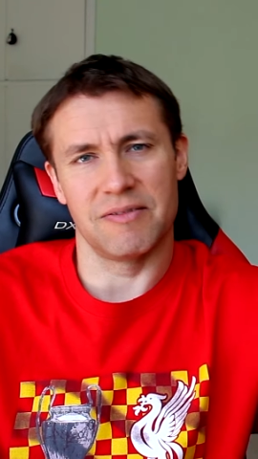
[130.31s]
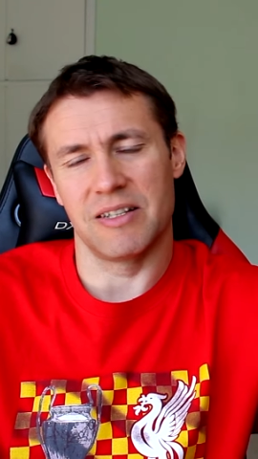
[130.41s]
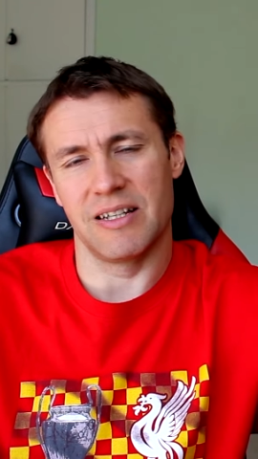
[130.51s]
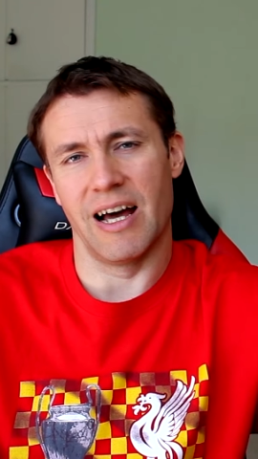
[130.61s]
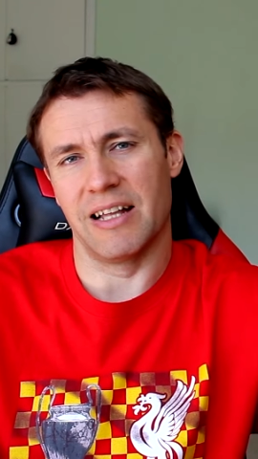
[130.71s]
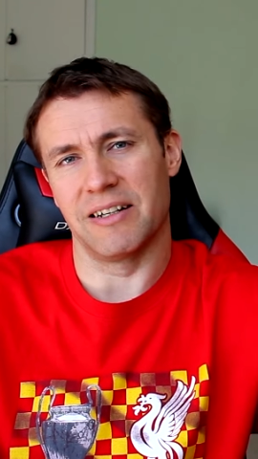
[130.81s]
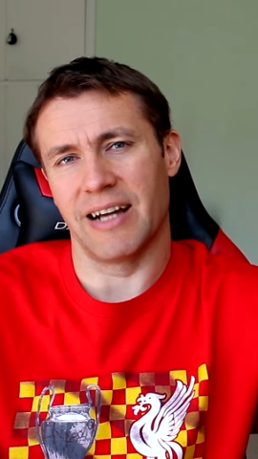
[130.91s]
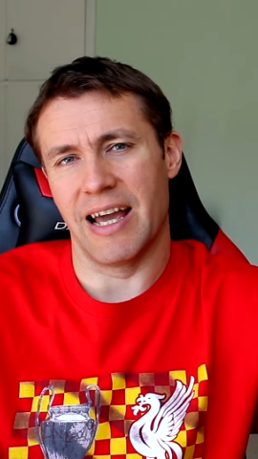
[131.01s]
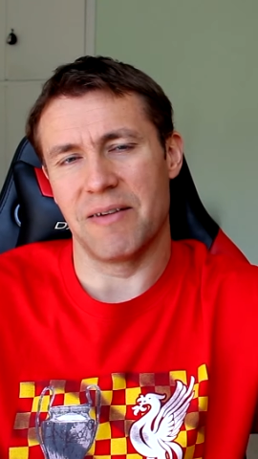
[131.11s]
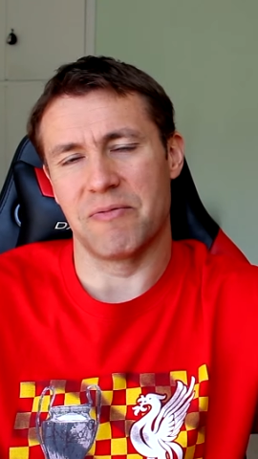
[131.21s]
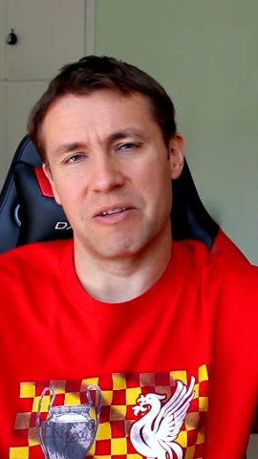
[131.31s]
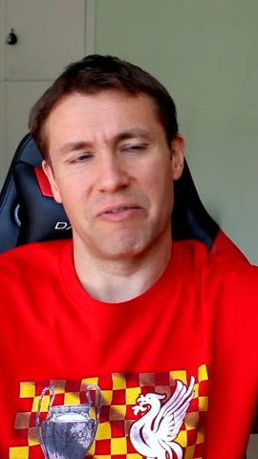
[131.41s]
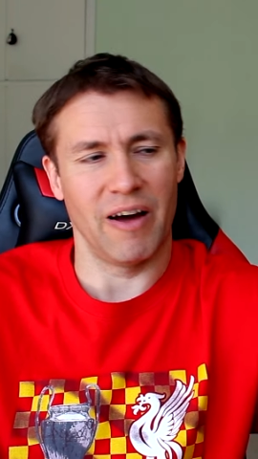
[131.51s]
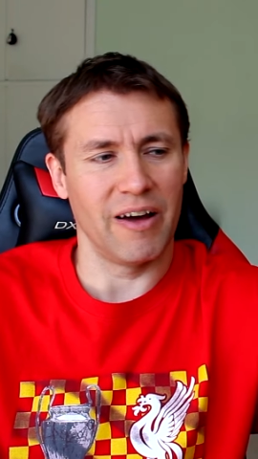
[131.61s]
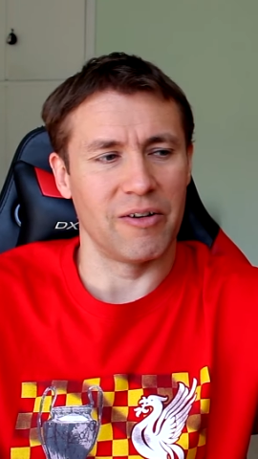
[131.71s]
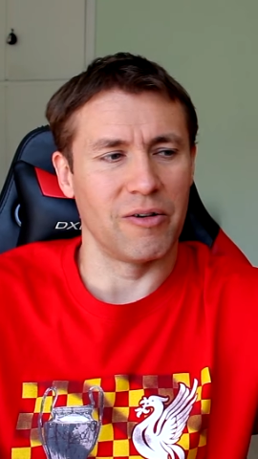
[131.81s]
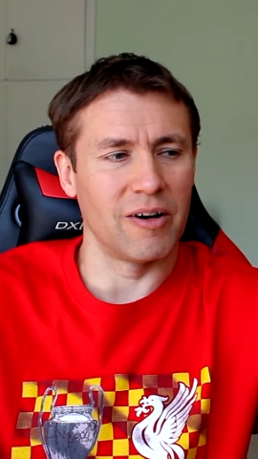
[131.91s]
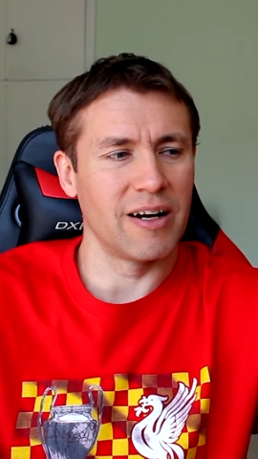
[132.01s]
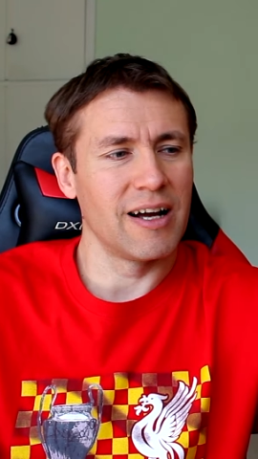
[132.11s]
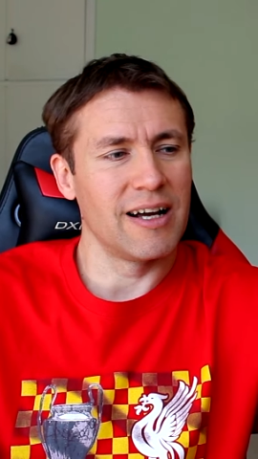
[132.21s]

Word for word: he had a game with Feyenoord.